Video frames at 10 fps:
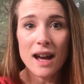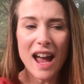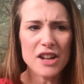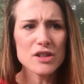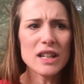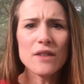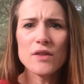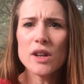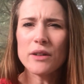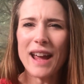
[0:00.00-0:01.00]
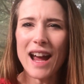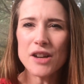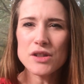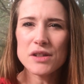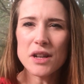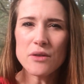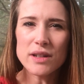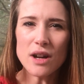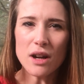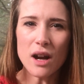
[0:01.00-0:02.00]
Actually, if you go to
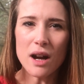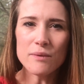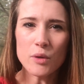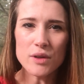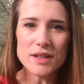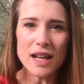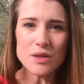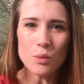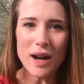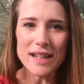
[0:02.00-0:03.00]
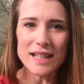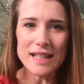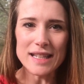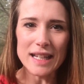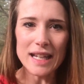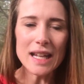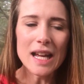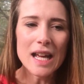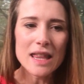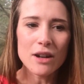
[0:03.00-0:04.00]
ashesyoga.com/YTT,
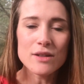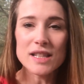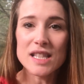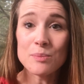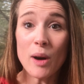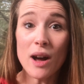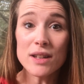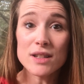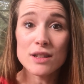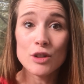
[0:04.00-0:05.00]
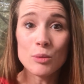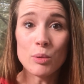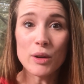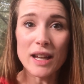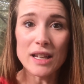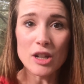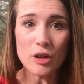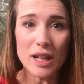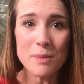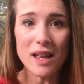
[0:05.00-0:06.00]
there's a spot to put in your
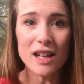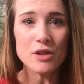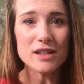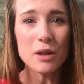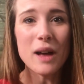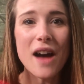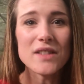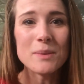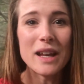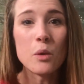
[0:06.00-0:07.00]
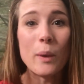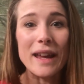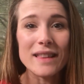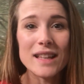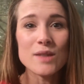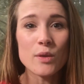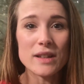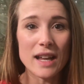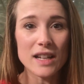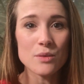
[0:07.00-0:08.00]
email address. I will have to make a wait list for the
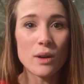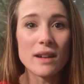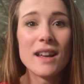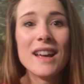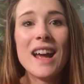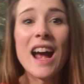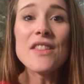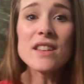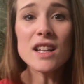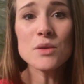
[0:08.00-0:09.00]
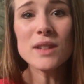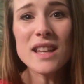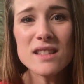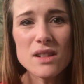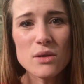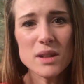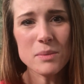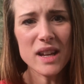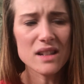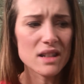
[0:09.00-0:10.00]
next one. And the next one isn't going to
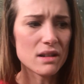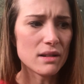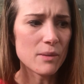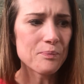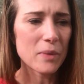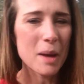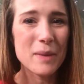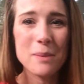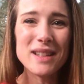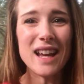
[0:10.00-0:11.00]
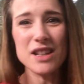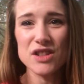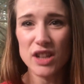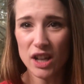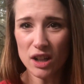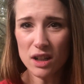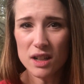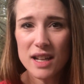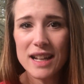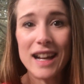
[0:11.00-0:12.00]
be until maybe next year.
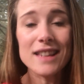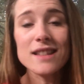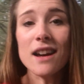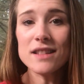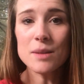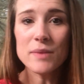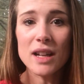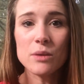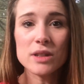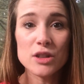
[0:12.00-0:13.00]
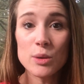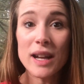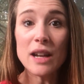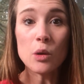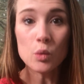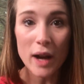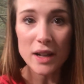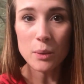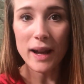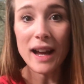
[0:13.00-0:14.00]
It's not something I want to do again right
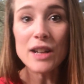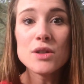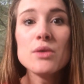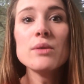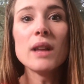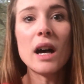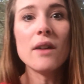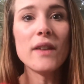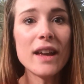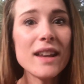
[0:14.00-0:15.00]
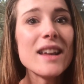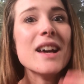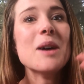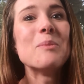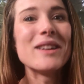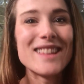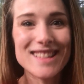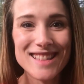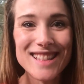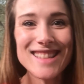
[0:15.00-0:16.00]
away. I do love it, but this
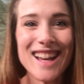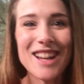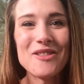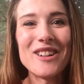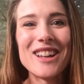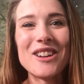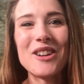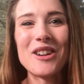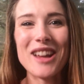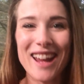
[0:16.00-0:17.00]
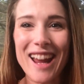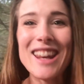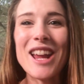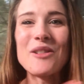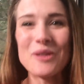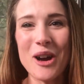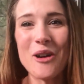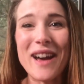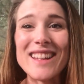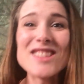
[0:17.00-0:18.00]
is the second one in a
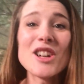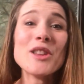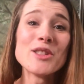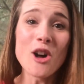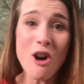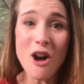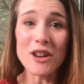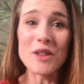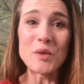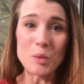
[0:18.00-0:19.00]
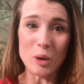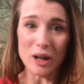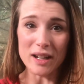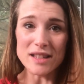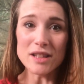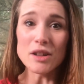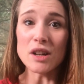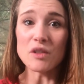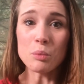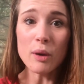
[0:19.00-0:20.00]
row, and it's a lot of work. It's a
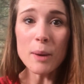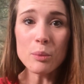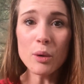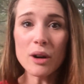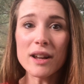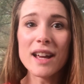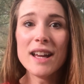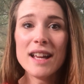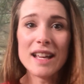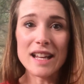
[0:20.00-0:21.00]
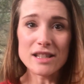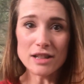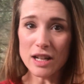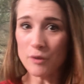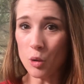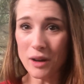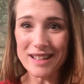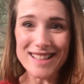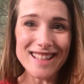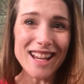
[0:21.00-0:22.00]
lot of prep work. It's a lot of
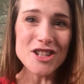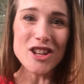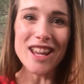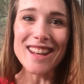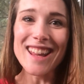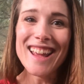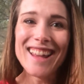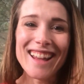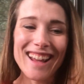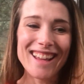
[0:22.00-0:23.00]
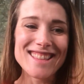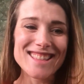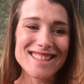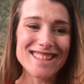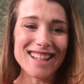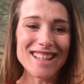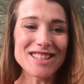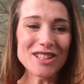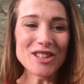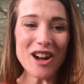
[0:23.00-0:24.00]
organization. It's
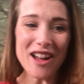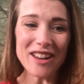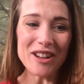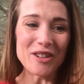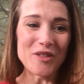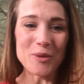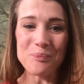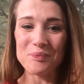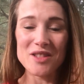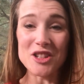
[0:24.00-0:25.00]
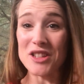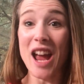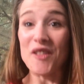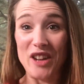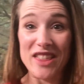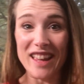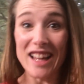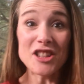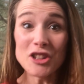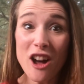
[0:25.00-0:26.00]
a lot of just everything.
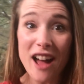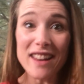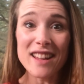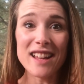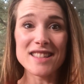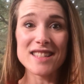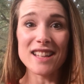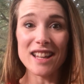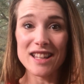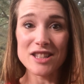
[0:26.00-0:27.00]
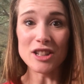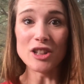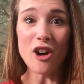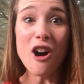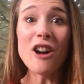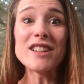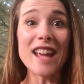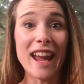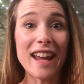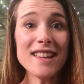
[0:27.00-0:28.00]
It's a lot. It's a long
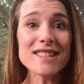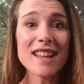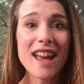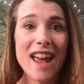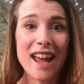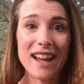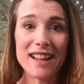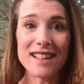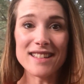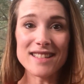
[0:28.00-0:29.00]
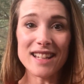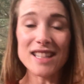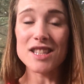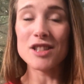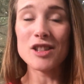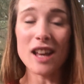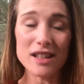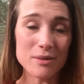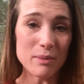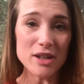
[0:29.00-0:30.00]
days. And it's,
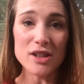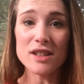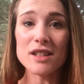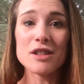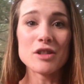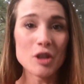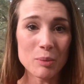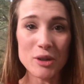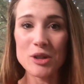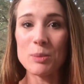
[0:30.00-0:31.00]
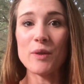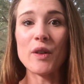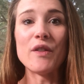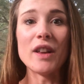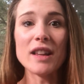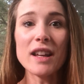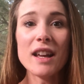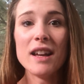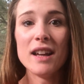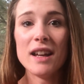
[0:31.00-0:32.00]
as much as it's super, super fulfilling,
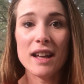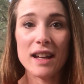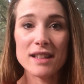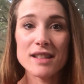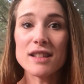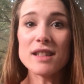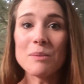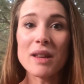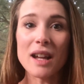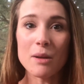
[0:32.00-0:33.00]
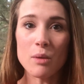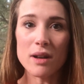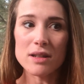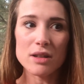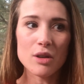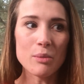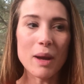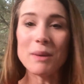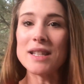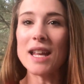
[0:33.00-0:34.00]
it's just something I want to
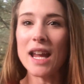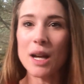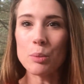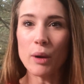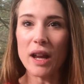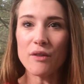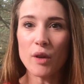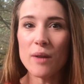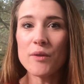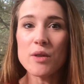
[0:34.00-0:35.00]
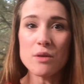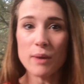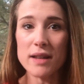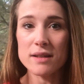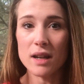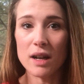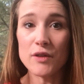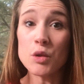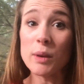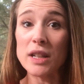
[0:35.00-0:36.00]
maybe take a break from for the rest of
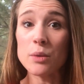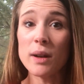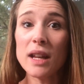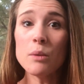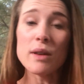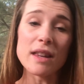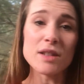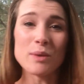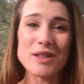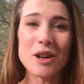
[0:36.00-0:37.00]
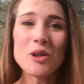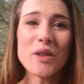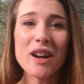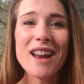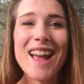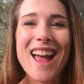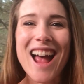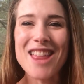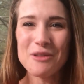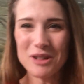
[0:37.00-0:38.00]
2020 when this one's over,
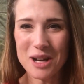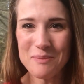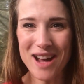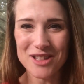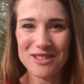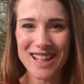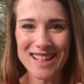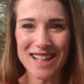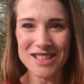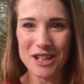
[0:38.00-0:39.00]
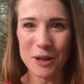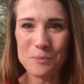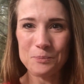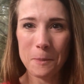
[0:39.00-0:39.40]
and then we'll come back to it again next year.